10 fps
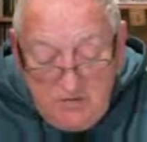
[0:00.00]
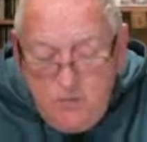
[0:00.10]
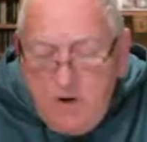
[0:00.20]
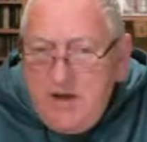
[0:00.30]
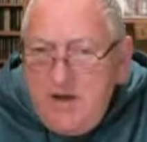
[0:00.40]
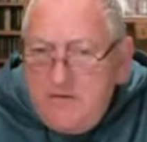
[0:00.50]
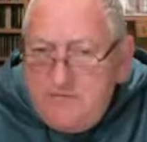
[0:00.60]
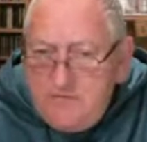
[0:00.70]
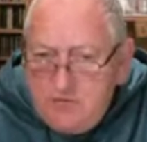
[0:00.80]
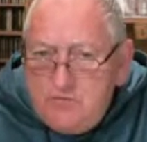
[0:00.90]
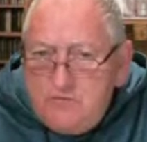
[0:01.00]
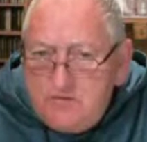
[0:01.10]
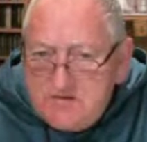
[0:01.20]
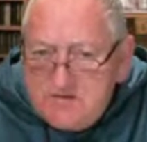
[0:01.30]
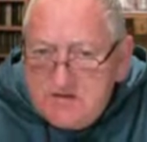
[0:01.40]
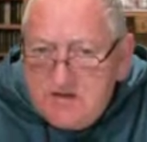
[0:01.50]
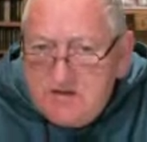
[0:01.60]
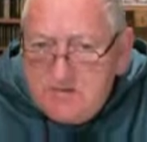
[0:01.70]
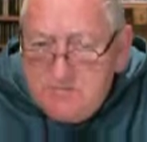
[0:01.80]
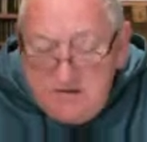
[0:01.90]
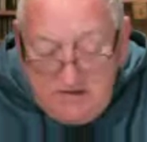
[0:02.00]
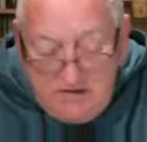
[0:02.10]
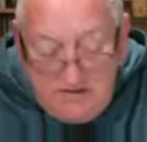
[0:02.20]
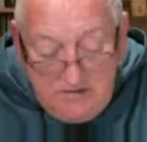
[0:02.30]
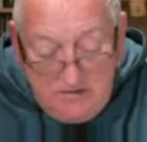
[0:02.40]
why have you forsaken me?